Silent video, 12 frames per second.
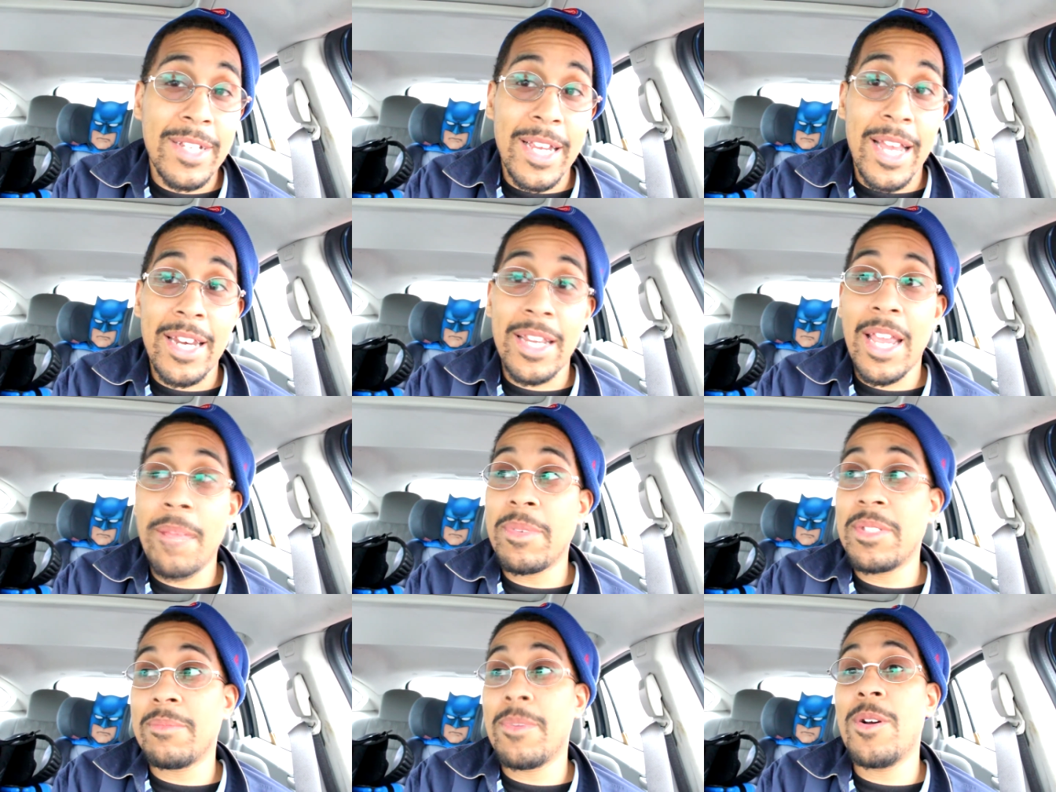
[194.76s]
kind of gave
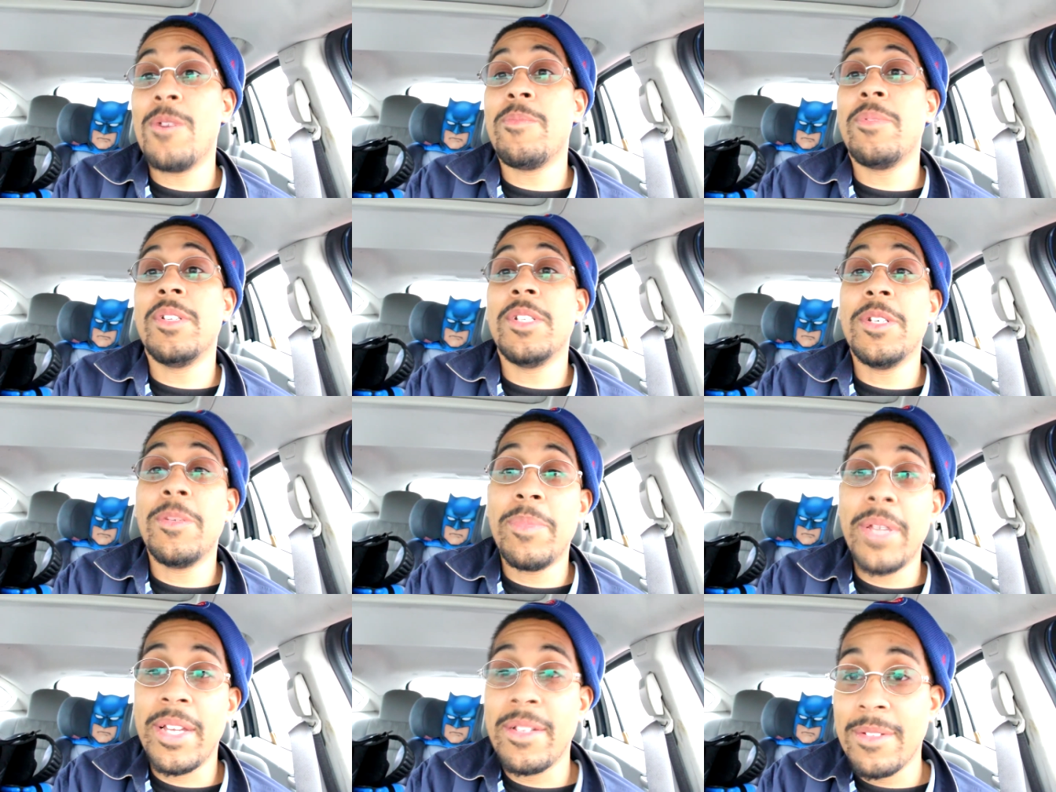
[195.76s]
me some hope a little
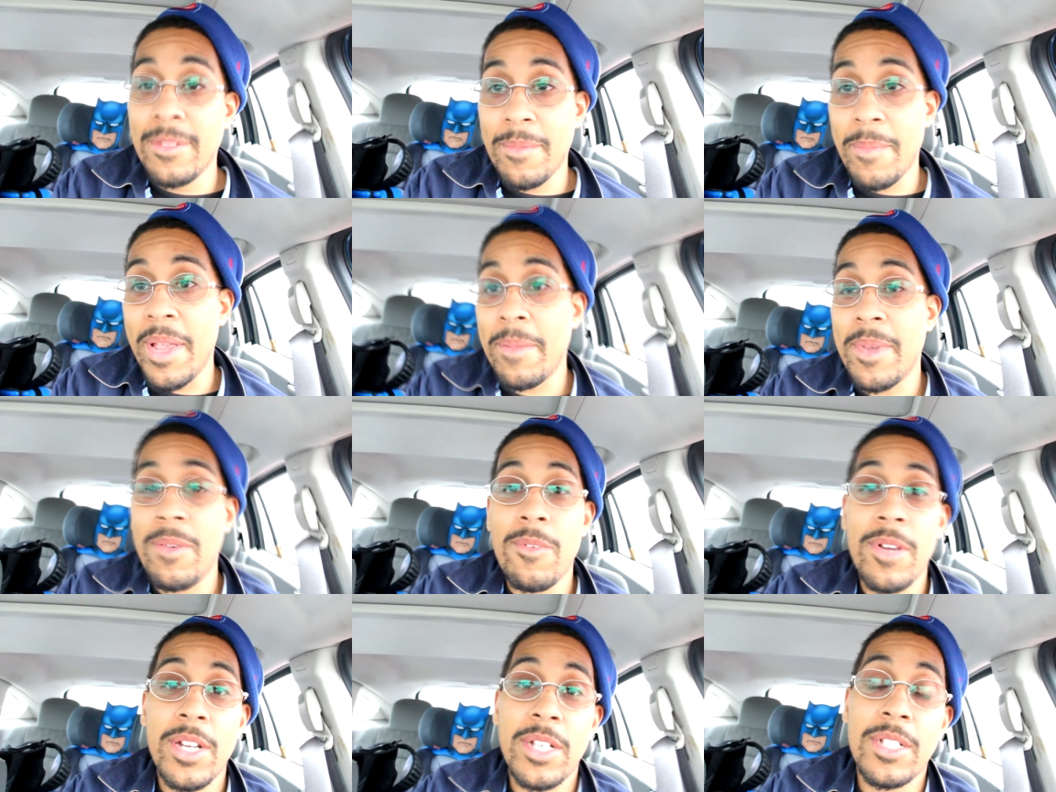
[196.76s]
bit, make me
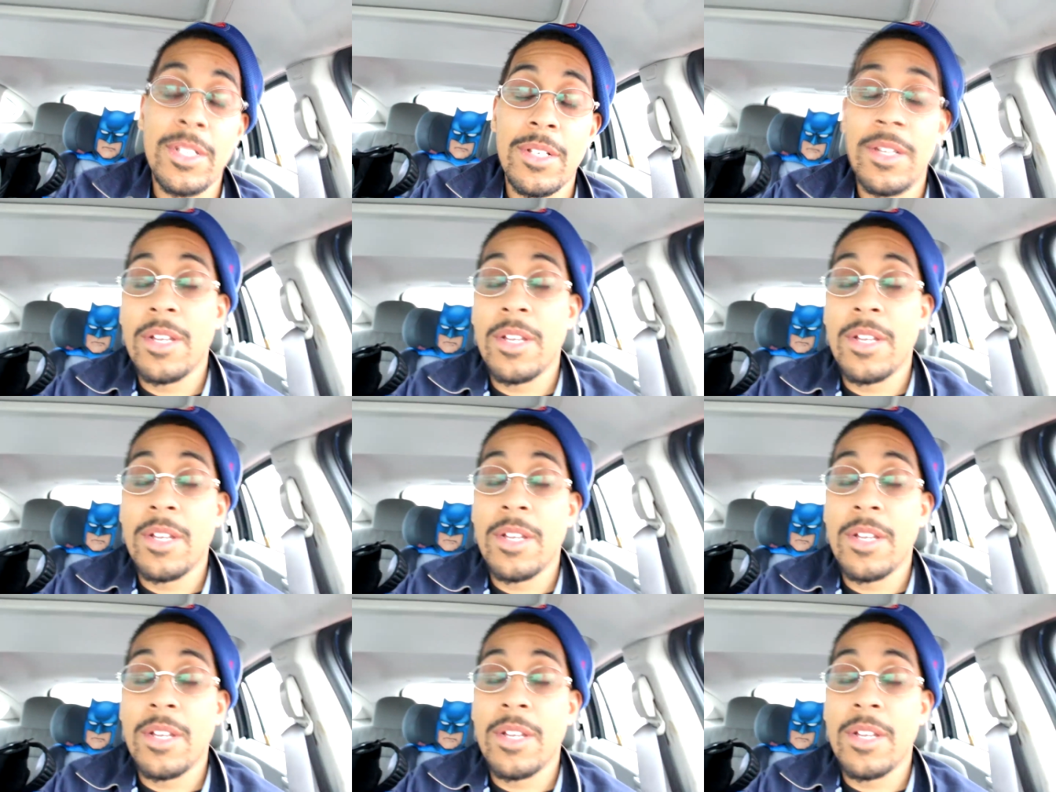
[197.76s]
wanna